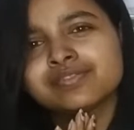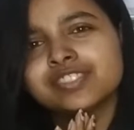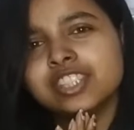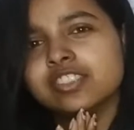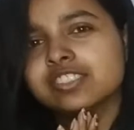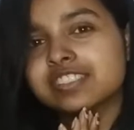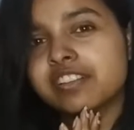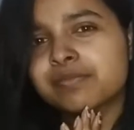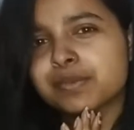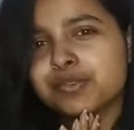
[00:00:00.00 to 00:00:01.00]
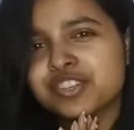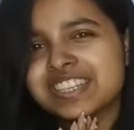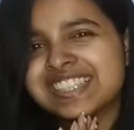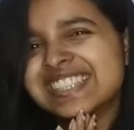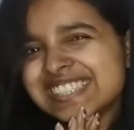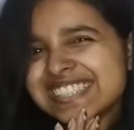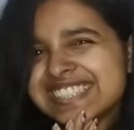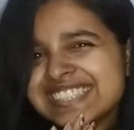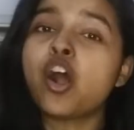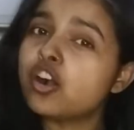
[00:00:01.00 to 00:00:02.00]
Yeah, self-promotion.
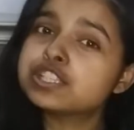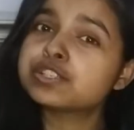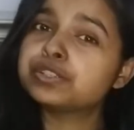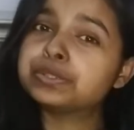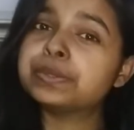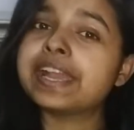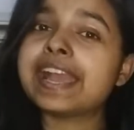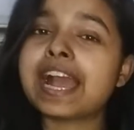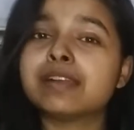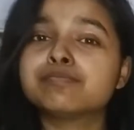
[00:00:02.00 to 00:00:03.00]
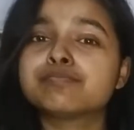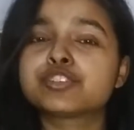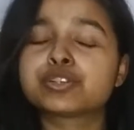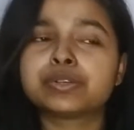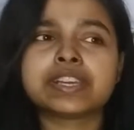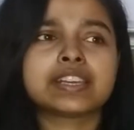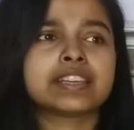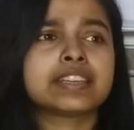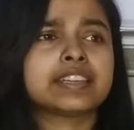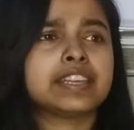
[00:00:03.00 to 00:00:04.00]
Also, today I'm
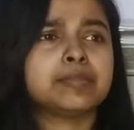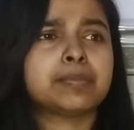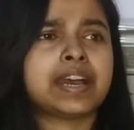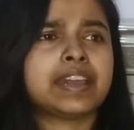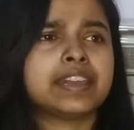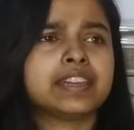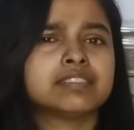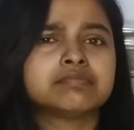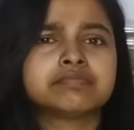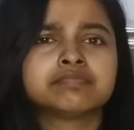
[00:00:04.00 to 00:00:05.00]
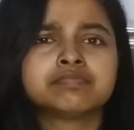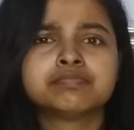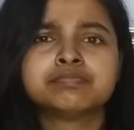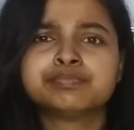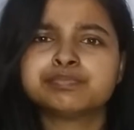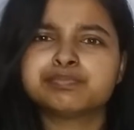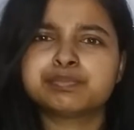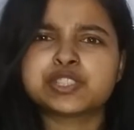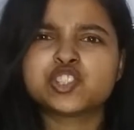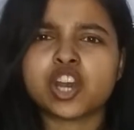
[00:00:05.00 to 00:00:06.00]
shooting in my
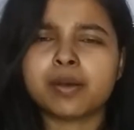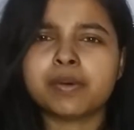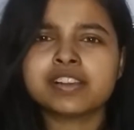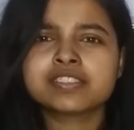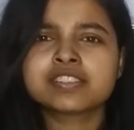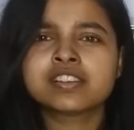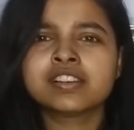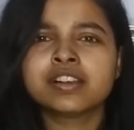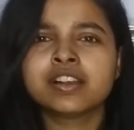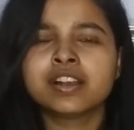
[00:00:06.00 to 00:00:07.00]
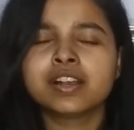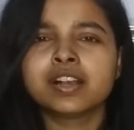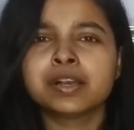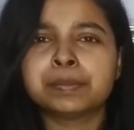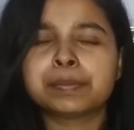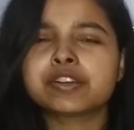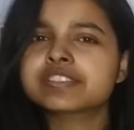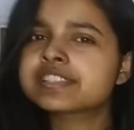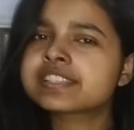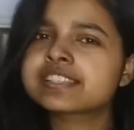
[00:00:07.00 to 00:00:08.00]
pajamas
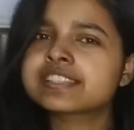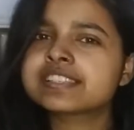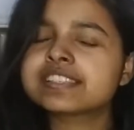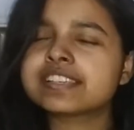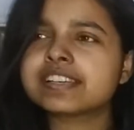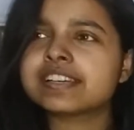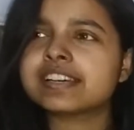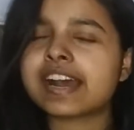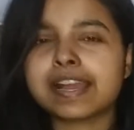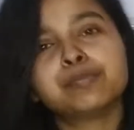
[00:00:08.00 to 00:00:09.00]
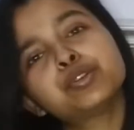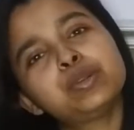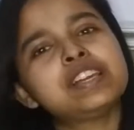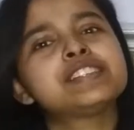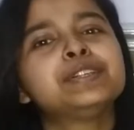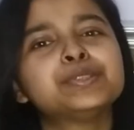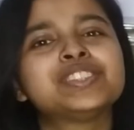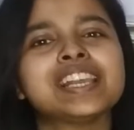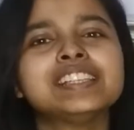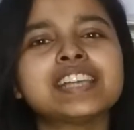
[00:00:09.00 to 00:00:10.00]
because I'm too lazy to
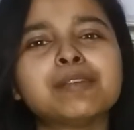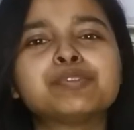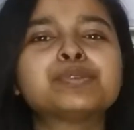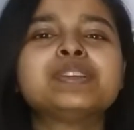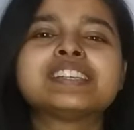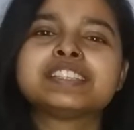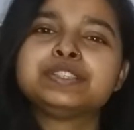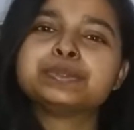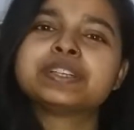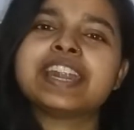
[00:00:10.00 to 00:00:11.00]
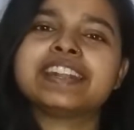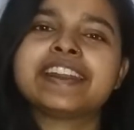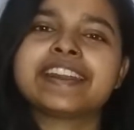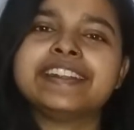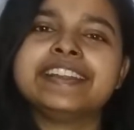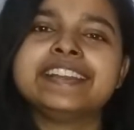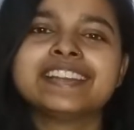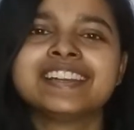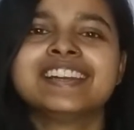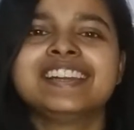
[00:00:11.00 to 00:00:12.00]
change. I'm too lazy to get ready.
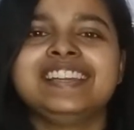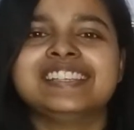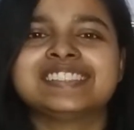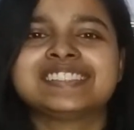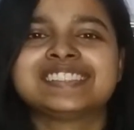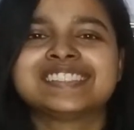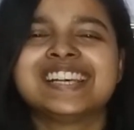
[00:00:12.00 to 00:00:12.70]
Yes.